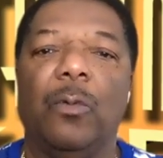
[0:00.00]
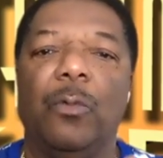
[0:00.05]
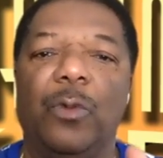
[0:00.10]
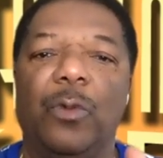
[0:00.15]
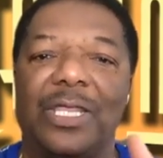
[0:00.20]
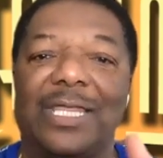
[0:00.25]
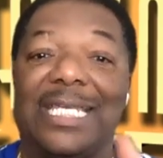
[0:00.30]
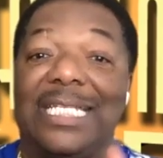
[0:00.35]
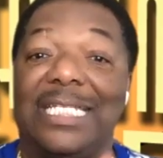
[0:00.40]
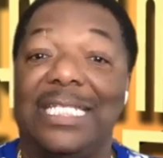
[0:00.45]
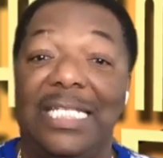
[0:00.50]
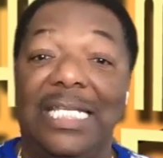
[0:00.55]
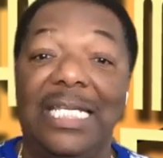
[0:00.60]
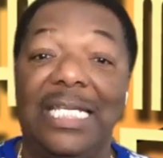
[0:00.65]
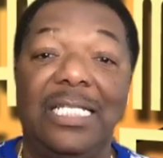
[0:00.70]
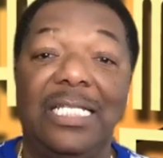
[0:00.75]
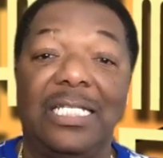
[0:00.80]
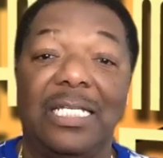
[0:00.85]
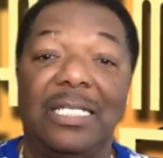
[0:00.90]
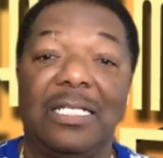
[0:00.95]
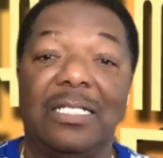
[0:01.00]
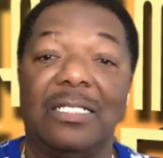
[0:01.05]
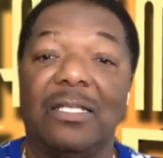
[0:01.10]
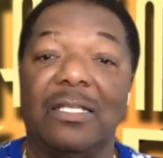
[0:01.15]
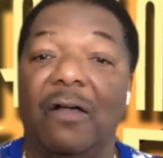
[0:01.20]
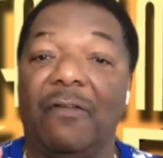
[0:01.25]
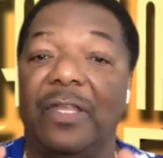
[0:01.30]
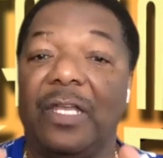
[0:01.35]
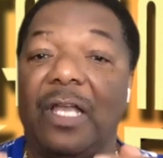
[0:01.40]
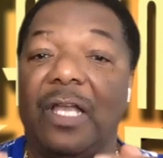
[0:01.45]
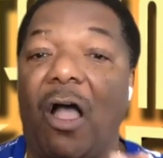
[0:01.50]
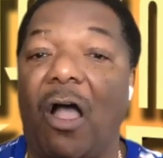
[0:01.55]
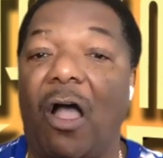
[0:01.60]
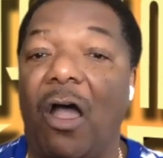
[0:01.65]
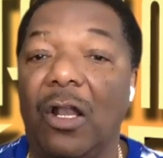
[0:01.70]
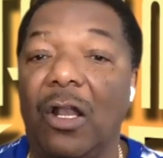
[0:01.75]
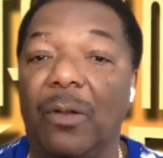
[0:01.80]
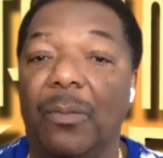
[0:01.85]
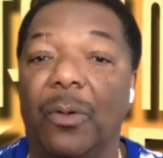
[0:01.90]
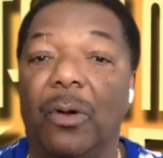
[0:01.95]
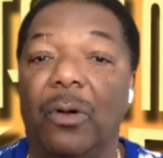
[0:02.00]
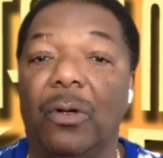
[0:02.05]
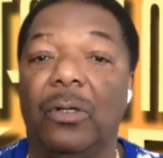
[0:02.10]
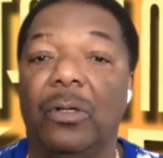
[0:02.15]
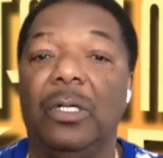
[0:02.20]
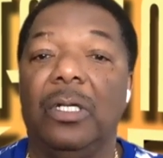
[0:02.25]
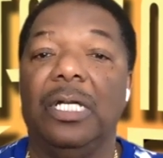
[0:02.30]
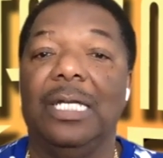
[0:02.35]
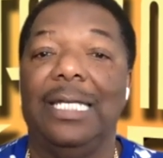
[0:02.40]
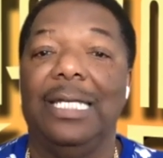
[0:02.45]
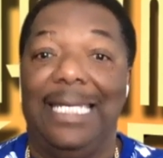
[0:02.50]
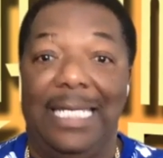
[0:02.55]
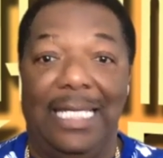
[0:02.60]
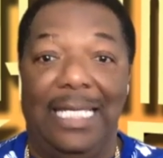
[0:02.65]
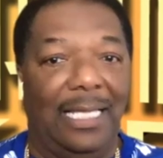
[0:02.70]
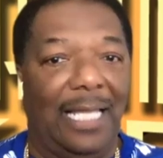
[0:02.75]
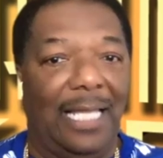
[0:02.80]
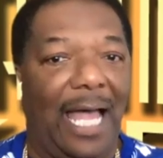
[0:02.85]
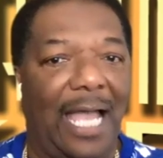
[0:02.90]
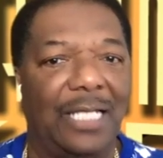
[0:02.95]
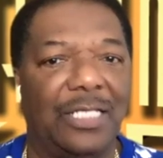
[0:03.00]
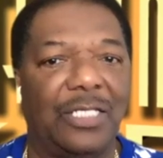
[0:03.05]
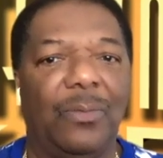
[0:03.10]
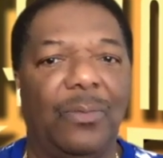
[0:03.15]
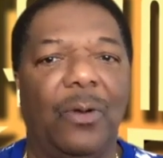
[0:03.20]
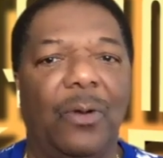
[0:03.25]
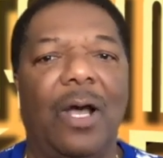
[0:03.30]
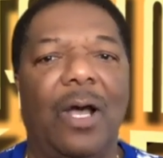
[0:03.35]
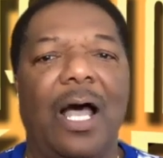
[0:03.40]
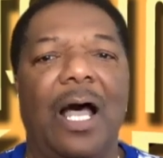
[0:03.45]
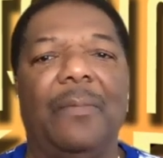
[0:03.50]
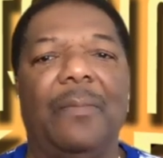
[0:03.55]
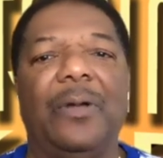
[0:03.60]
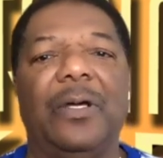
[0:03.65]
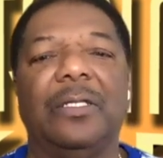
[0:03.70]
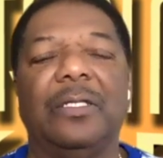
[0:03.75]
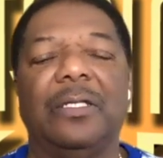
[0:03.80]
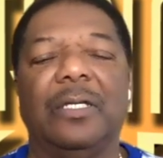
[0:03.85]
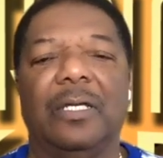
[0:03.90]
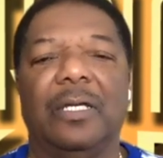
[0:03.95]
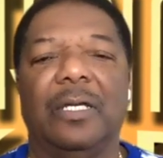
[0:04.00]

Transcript: with the teachings of the Honorable Elijah Muhammad.